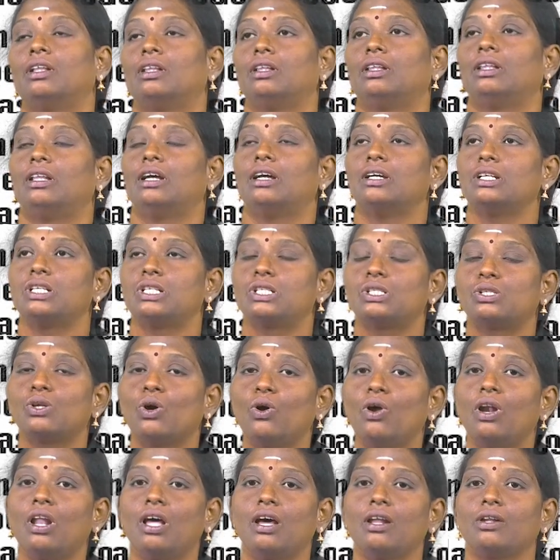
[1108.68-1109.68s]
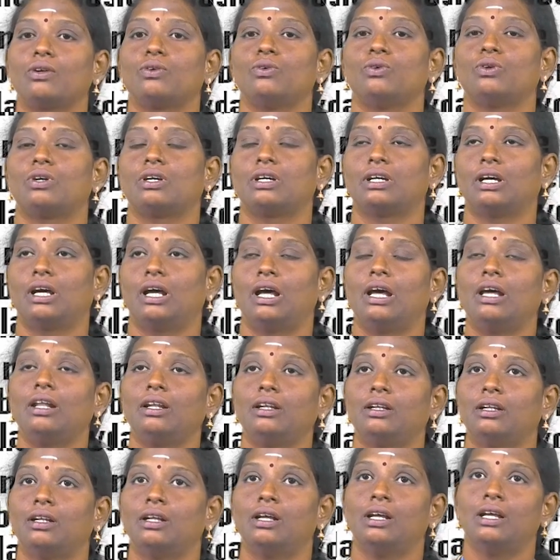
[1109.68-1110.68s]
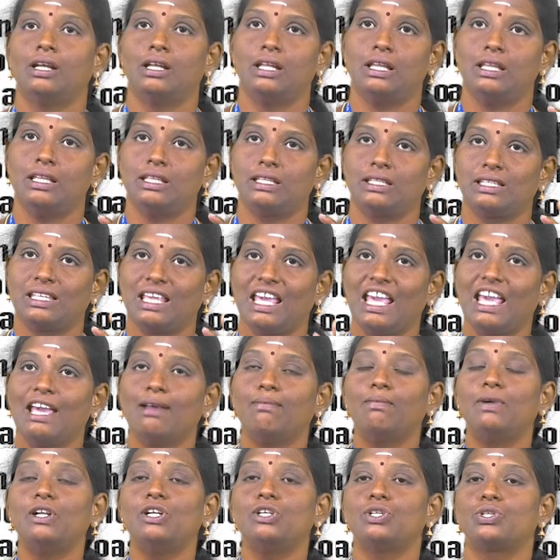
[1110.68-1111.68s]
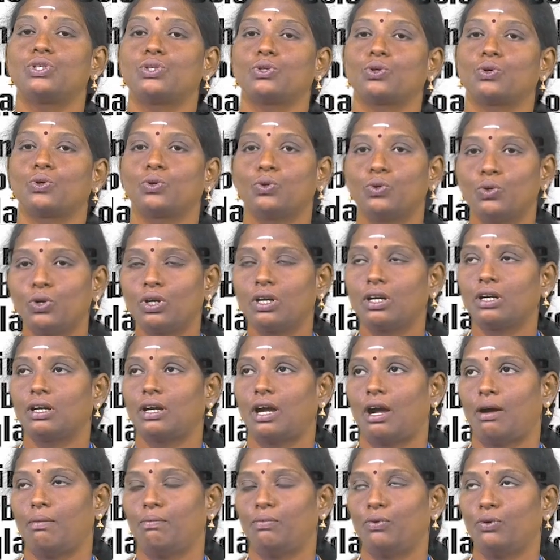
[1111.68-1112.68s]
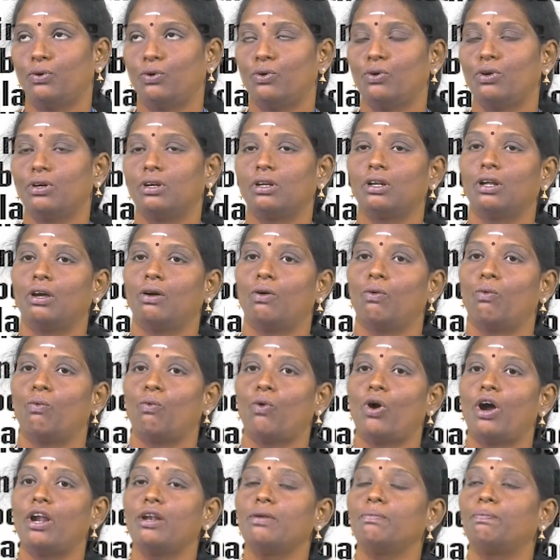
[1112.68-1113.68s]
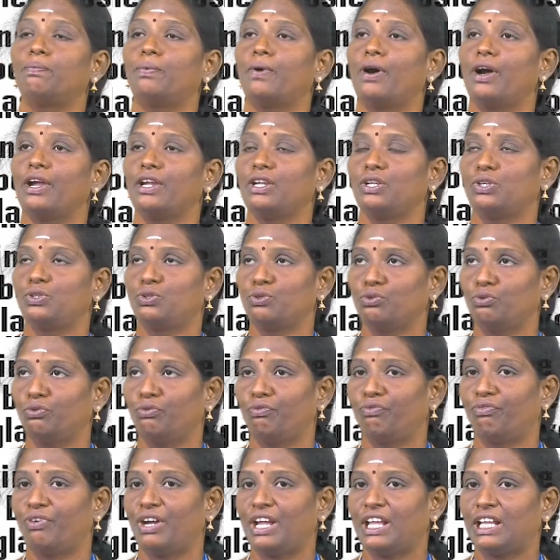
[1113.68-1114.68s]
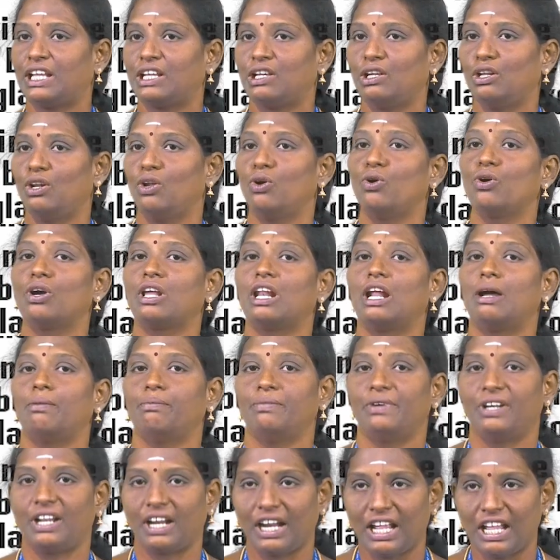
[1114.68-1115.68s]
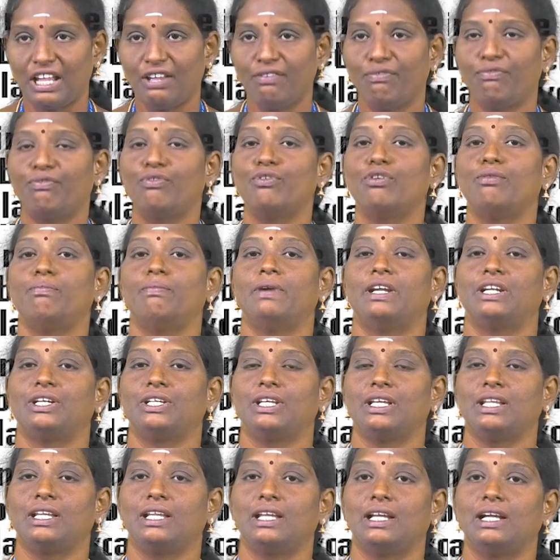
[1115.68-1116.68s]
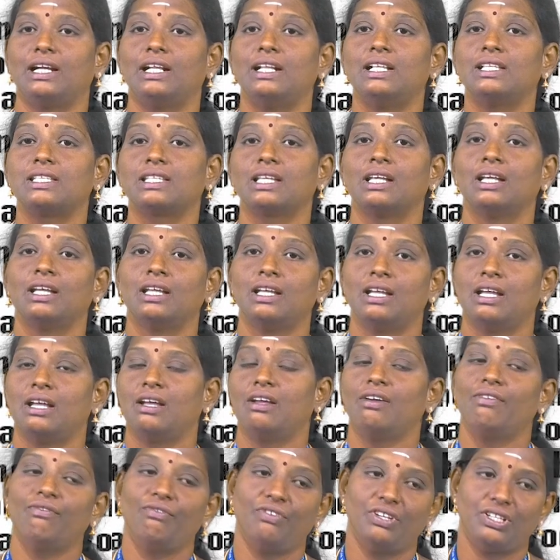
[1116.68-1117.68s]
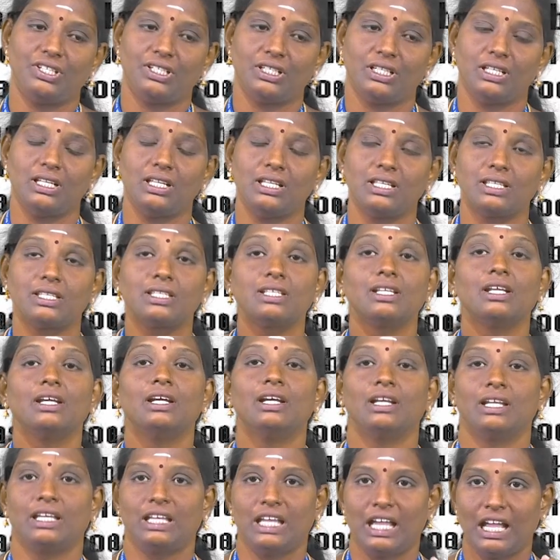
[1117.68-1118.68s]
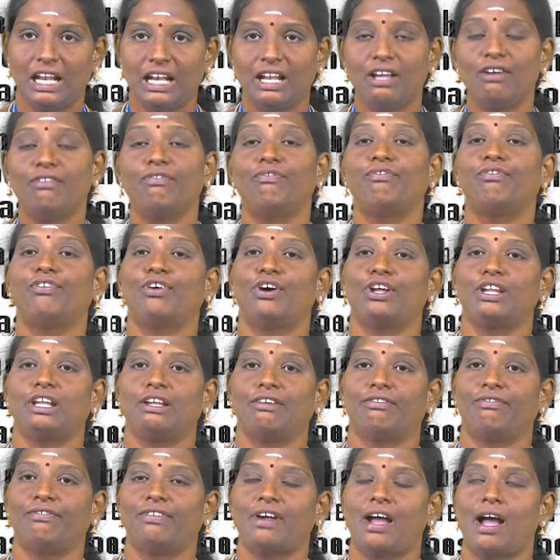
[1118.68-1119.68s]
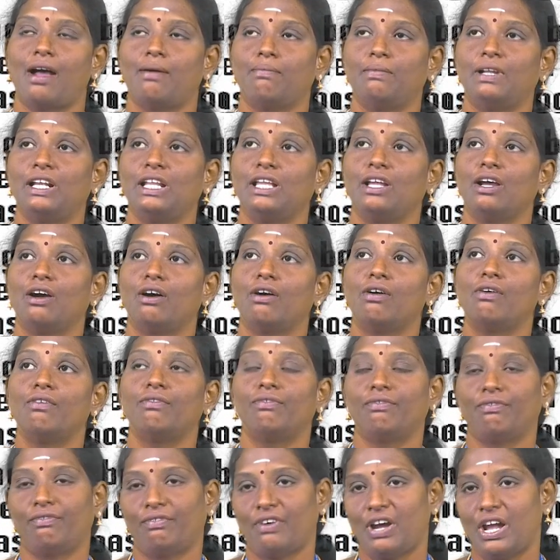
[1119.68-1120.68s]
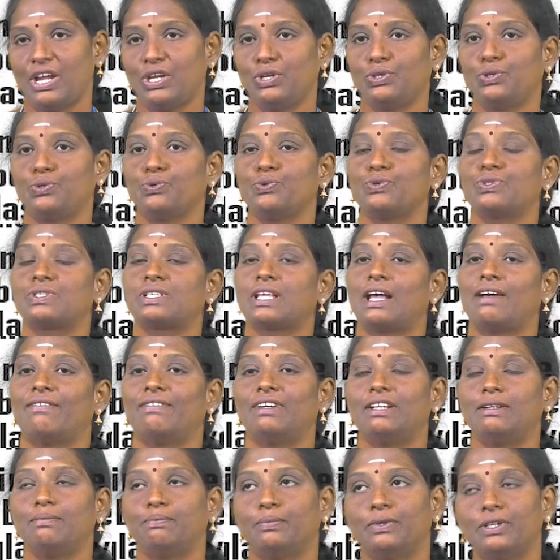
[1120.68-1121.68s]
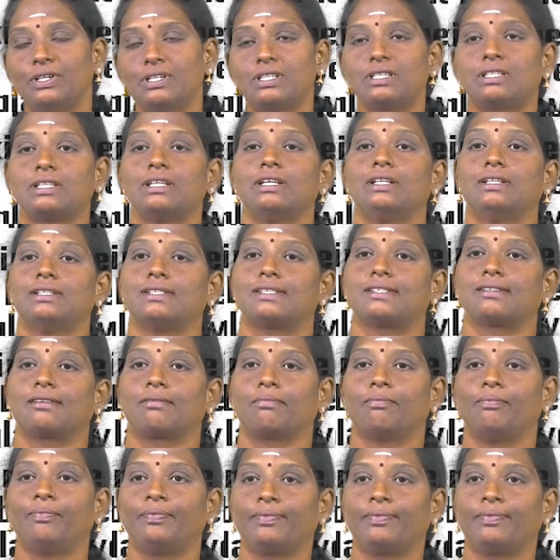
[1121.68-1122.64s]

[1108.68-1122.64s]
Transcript: The solar cooker is able to cook about 1.25 kilogram dry food materials, which is enough for a family of 5 to 7 persons.